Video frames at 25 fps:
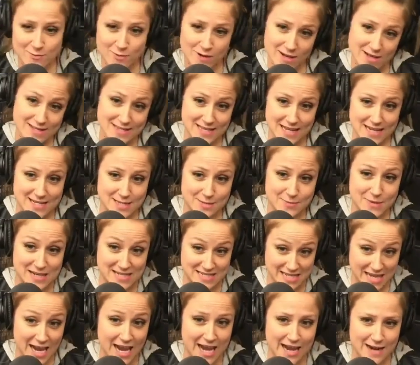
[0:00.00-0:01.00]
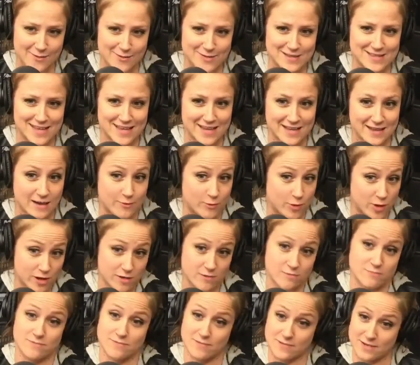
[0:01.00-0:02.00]
Well, I said it to my dad. I was like,
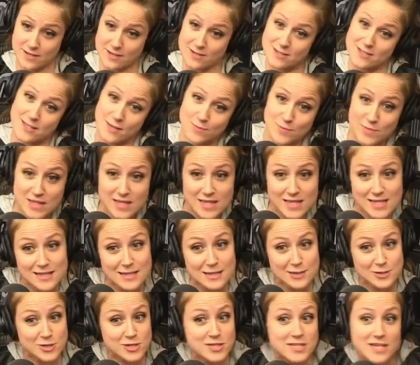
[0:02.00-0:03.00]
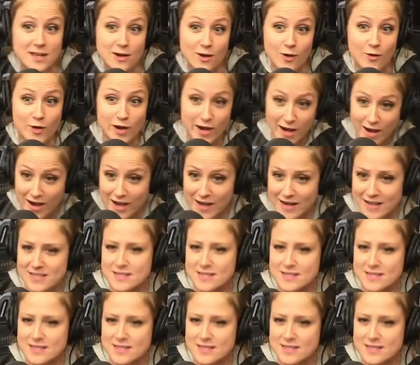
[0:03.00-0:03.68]
"Well, here's something that's interesting going on."